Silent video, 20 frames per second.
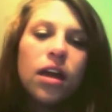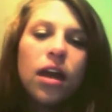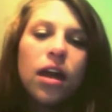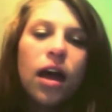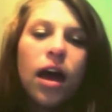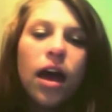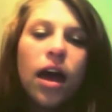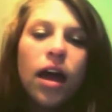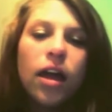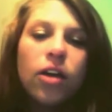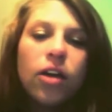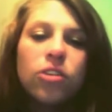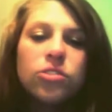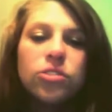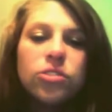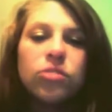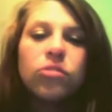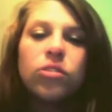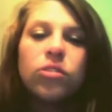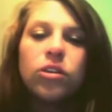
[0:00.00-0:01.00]
I
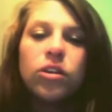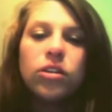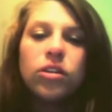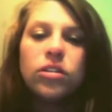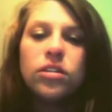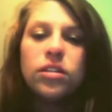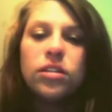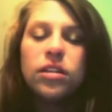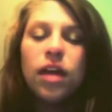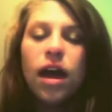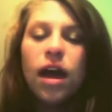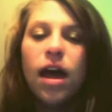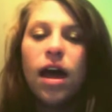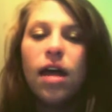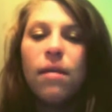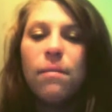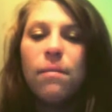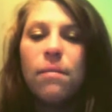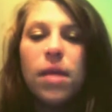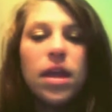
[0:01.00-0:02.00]
also learned
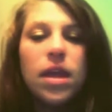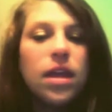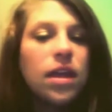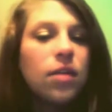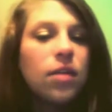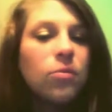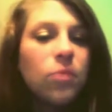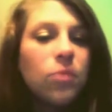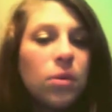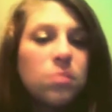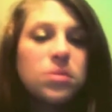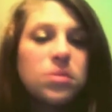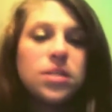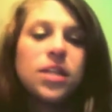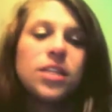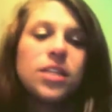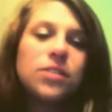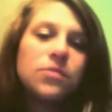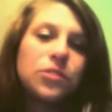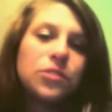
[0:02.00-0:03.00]
that making
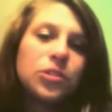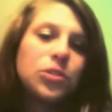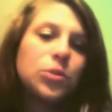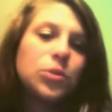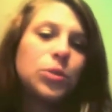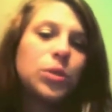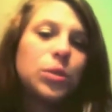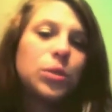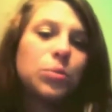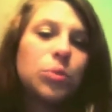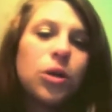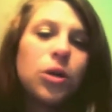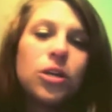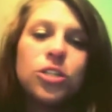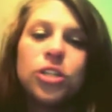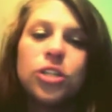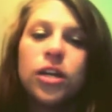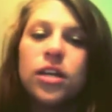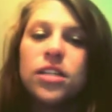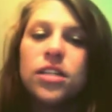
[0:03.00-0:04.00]
websites for student
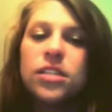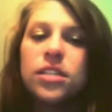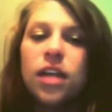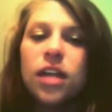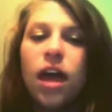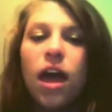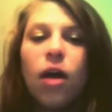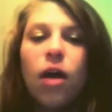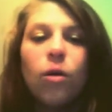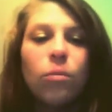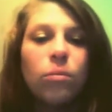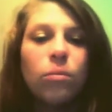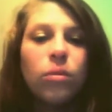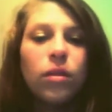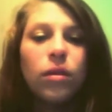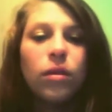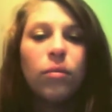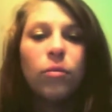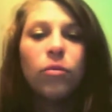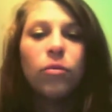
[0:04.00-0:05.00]
projects helped
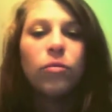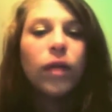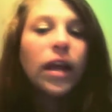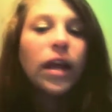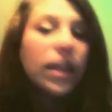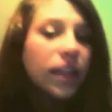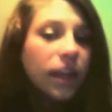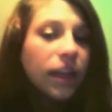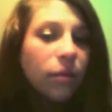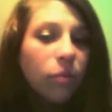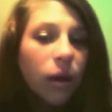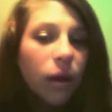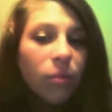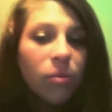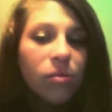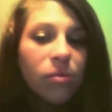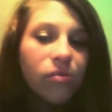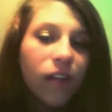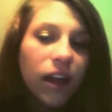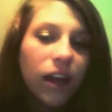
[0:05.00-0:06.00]
them greatly by
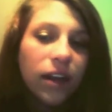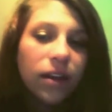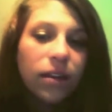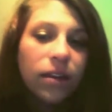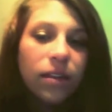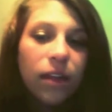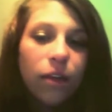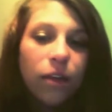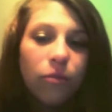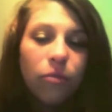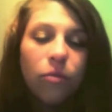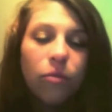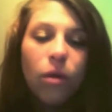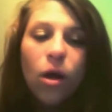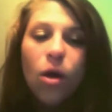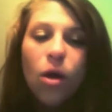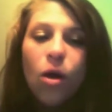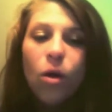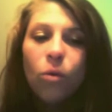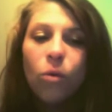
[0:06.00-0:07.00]
providing them
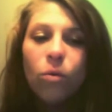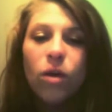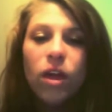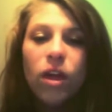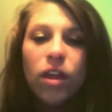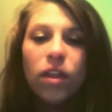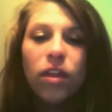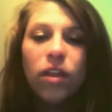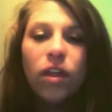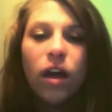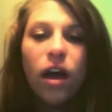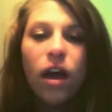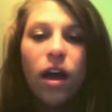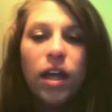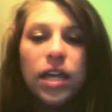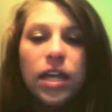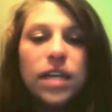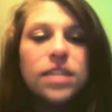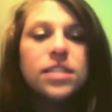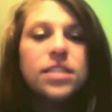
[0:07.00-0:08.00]
with
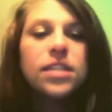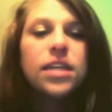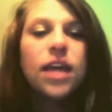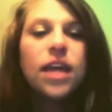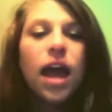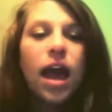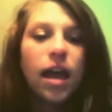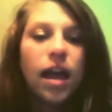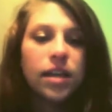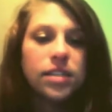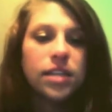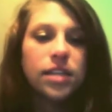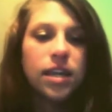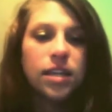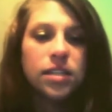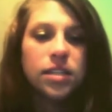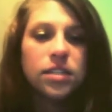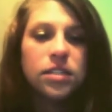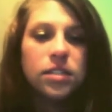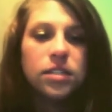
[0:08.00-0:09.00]
easy
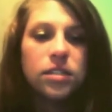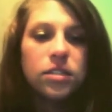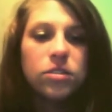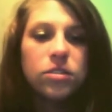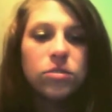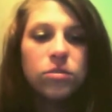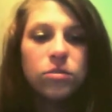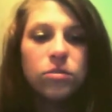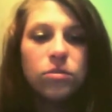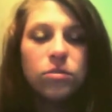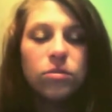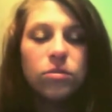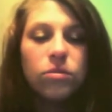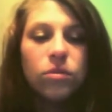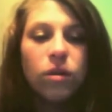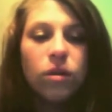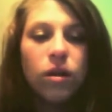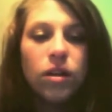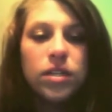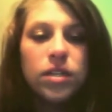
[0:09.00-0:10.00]
access
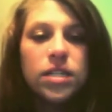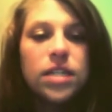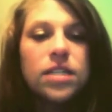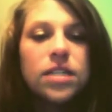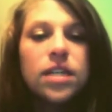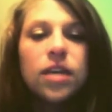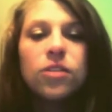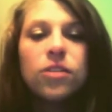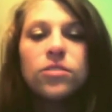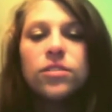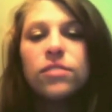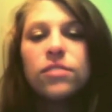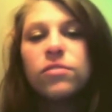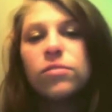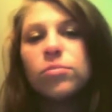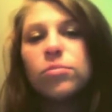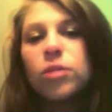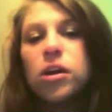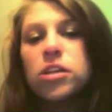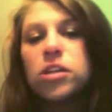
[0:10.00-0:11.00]
to details of
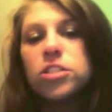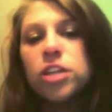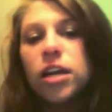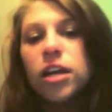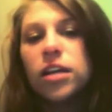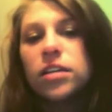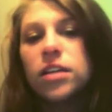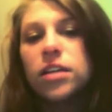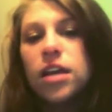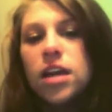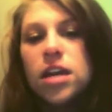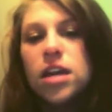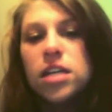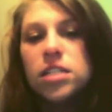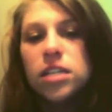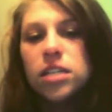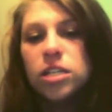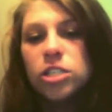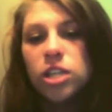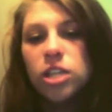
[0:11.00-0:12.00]
the project,
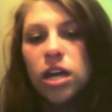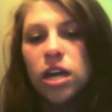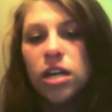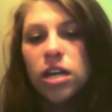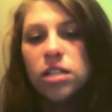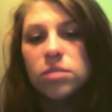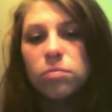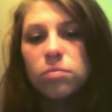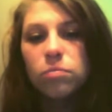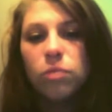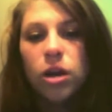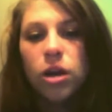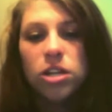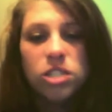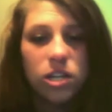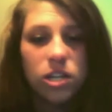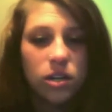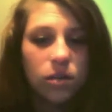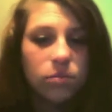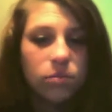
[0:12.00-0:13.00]
such as
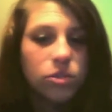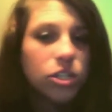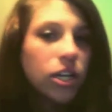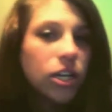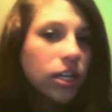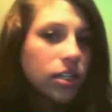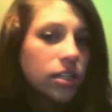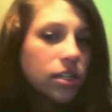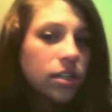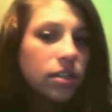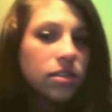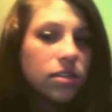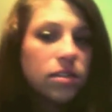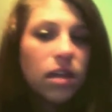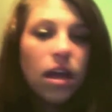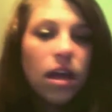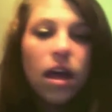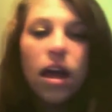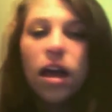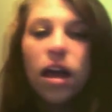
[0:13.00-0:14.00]
project objectives,
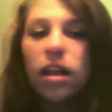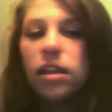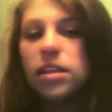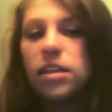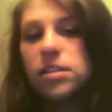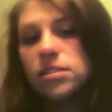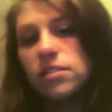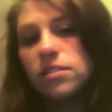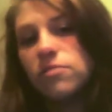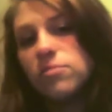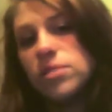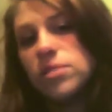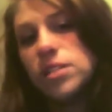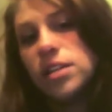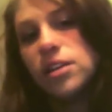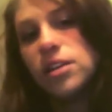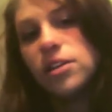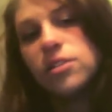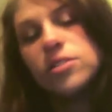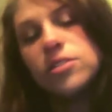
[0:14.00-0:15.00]
a list of
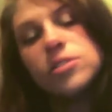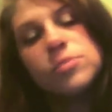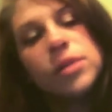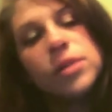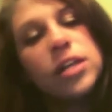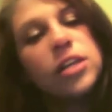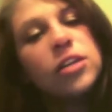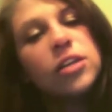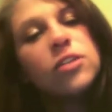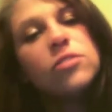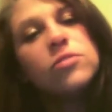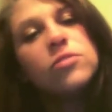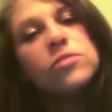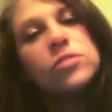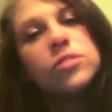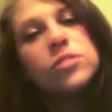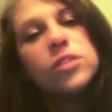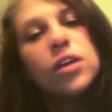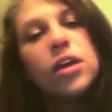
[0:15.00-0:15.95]
materials being used